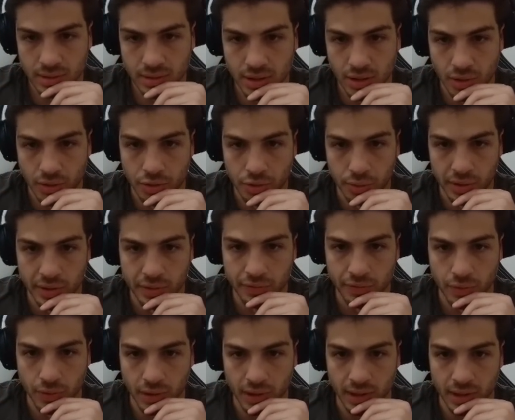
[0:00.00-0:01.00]
No,
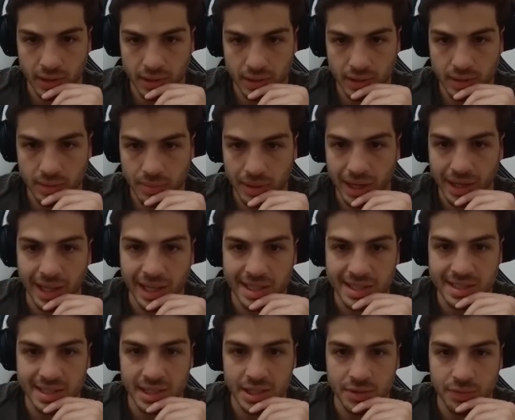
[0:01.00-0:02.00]
3-4. But I like
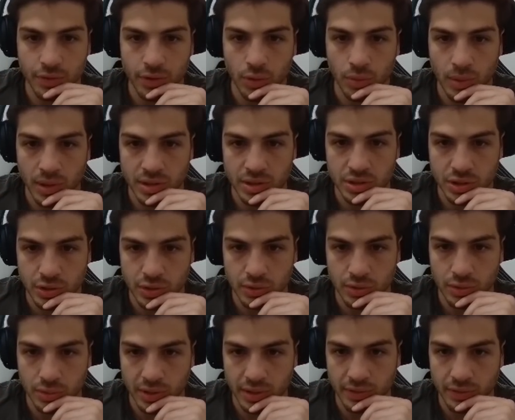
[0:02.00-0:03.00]
6-4. 1, 2,
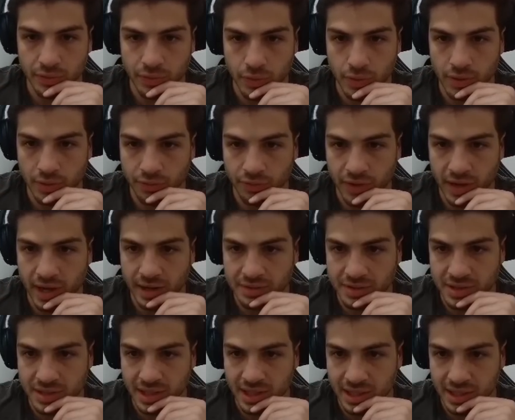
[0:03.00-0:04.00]
3, 4, 5,
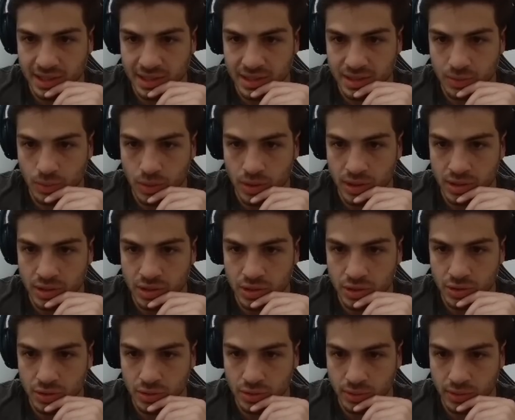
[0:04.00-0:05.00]
6. 1,
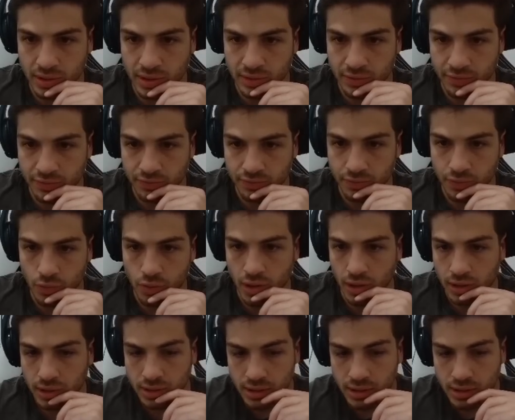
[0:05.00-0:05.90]
2, 3, 4.